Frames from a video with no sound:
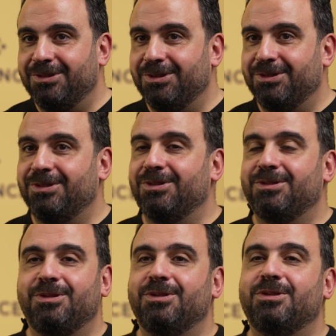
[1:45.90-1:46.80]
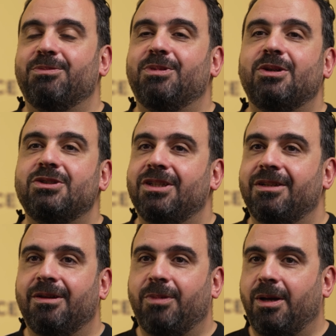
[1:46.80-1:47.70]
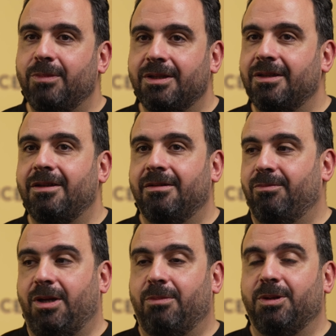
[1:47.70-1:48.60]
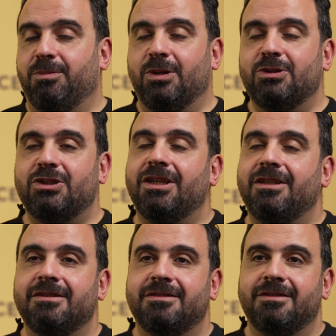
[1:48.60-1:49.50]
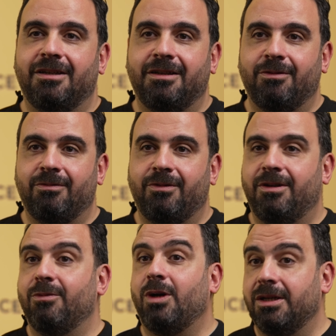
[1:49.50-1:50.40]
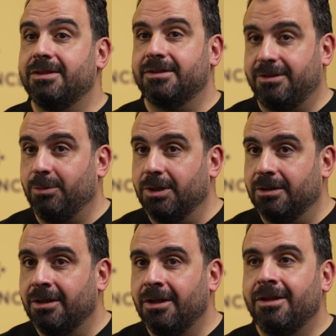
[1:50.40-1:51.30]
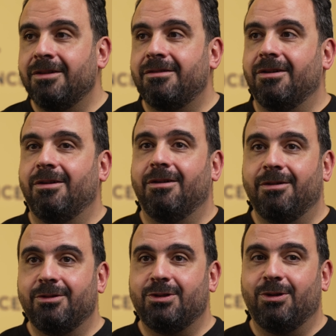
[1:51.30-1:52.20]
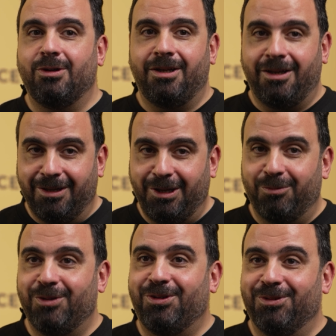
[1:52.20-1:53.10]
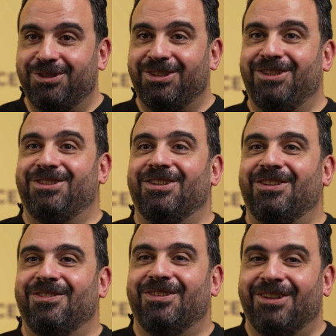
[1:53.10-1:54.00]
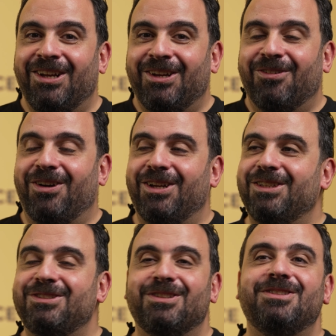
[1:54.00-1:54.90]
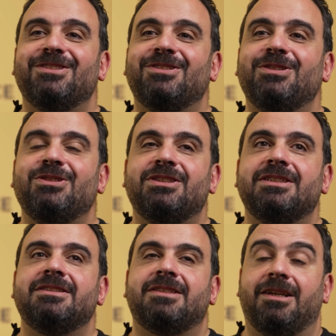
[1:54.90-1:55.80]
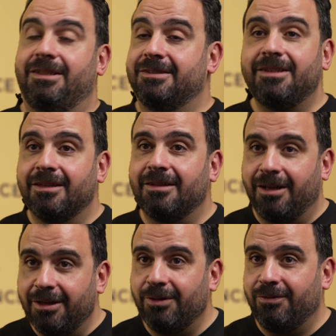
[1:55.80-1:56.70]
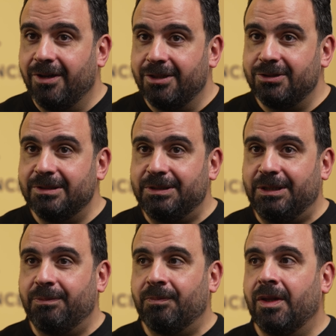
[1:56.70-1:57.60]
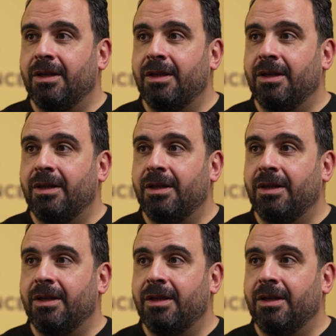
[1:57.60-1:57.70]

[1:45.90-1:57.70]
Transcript: the blockchain, and public blockchain is not a very wise criminal. So and I'm coming from a traditional financial institutions, I've seen a lot of financial crime.